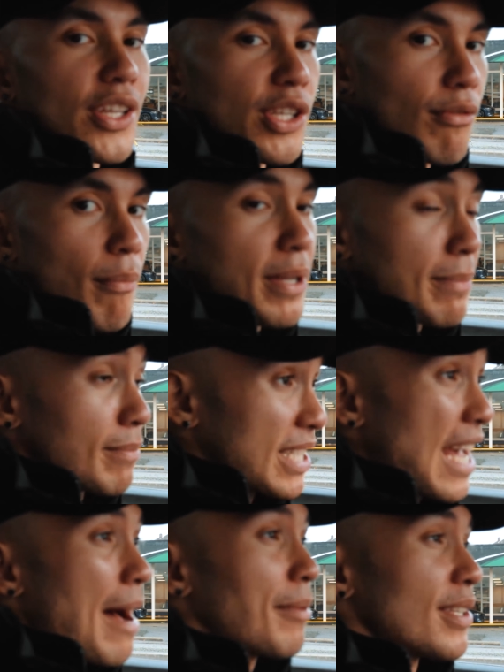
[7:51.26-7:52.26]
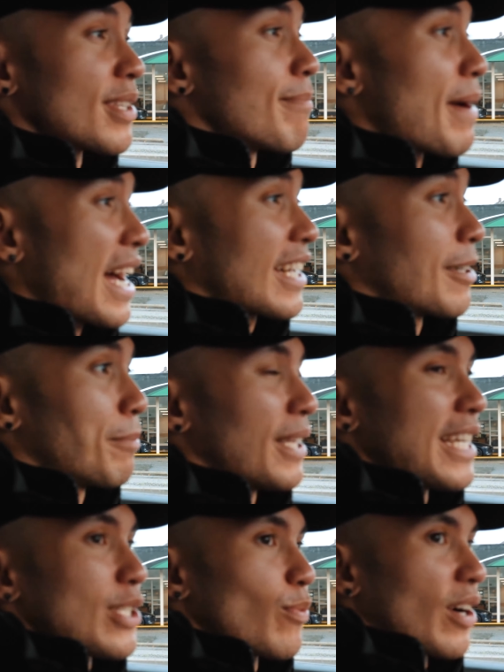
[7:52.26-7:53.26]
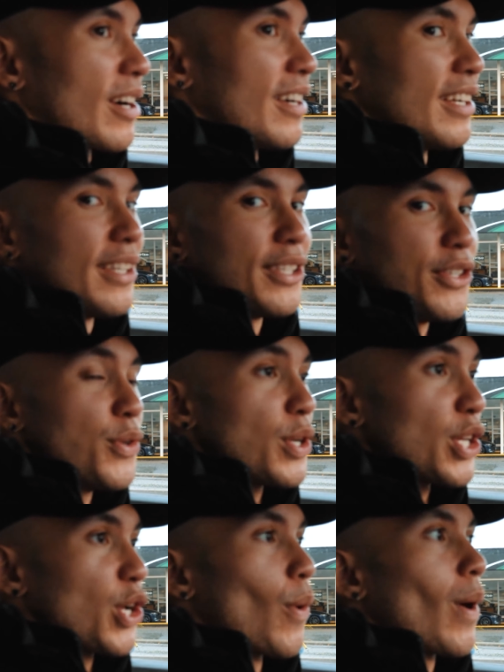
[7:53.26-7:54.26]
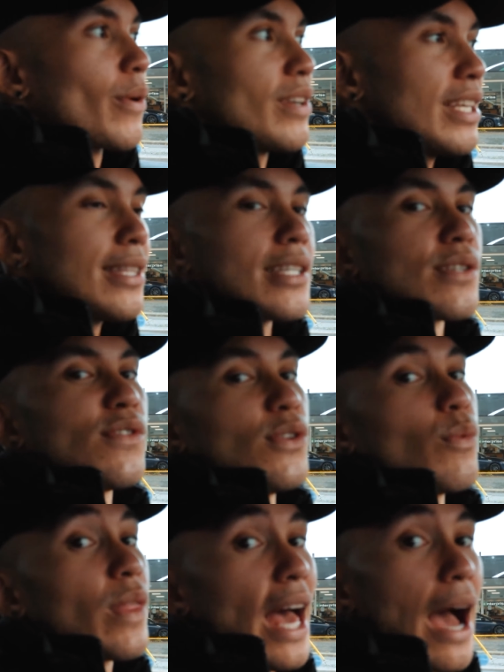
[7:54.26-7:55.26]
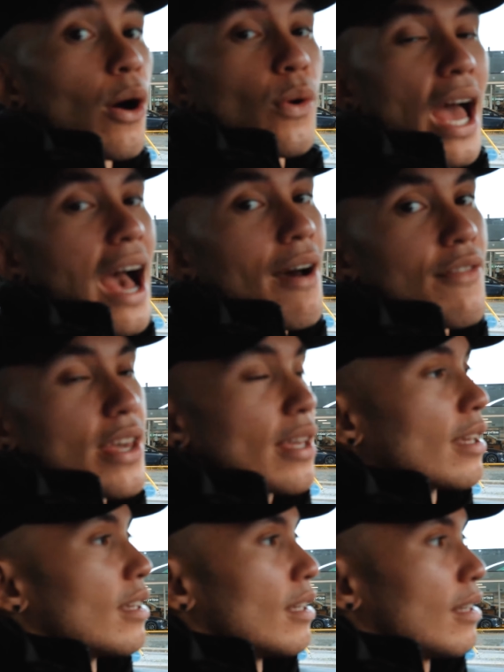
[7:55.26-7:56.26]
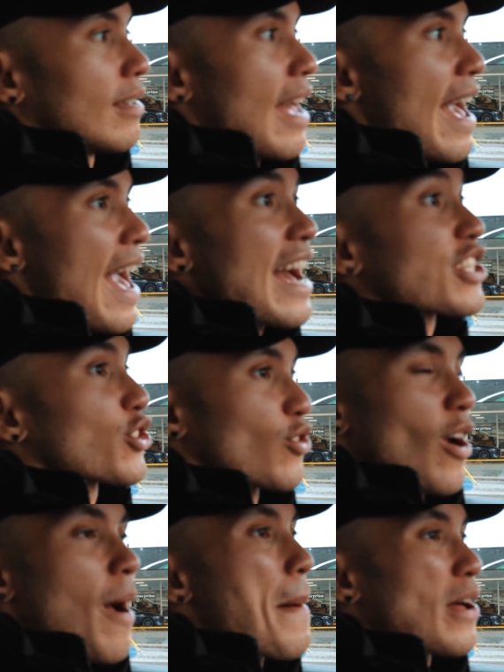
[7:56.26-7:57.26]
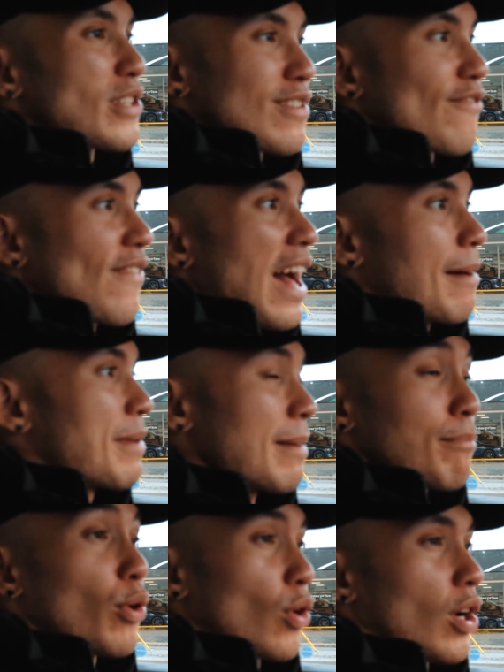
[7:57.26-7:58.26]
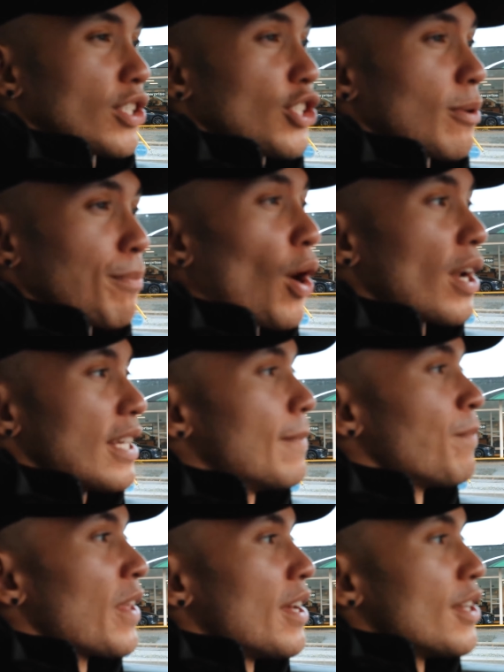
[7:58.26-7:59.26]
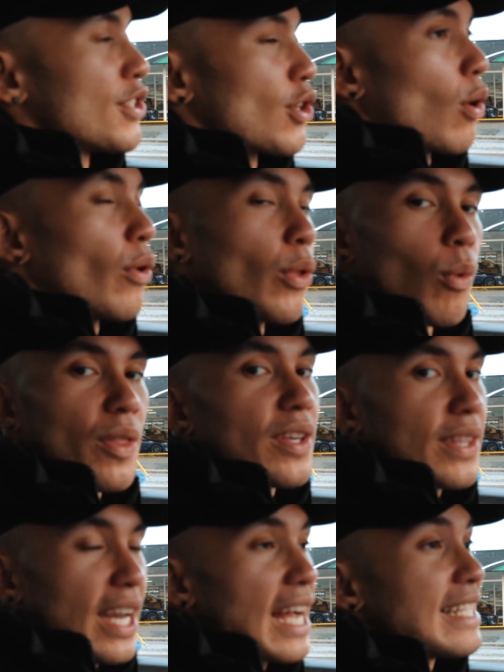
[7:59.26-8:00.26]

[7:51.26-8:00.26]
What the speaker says: your metabolism back at a place where you can go out and eat this food without having extra amounts of fat being put onto your body. So the one thing that I